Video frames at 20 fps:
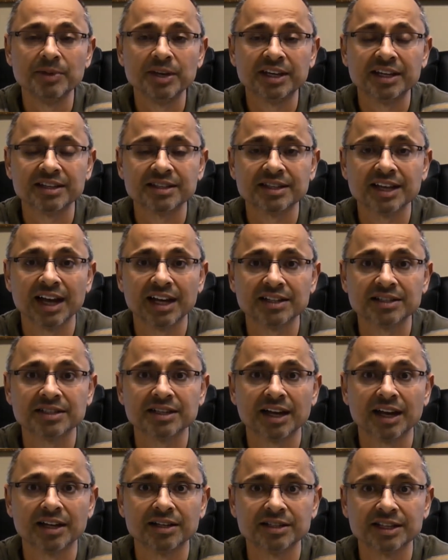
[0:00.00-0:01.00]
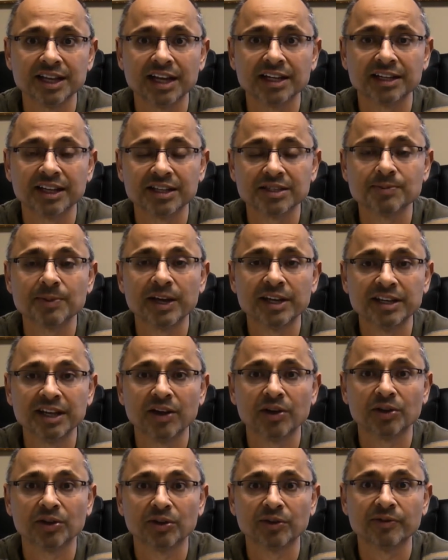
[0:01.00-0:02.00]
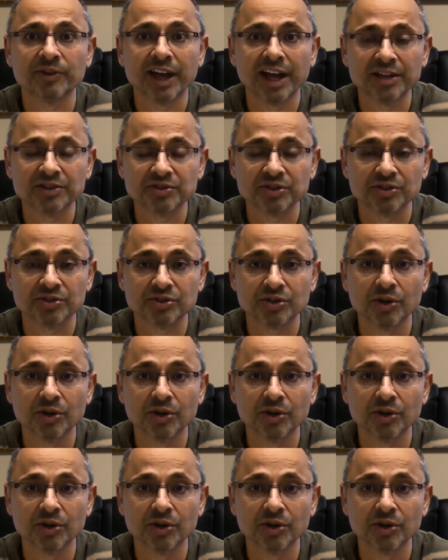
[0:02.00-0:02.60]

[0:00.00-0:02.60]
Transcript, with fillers: because that uh, debt gets paid down a little faster.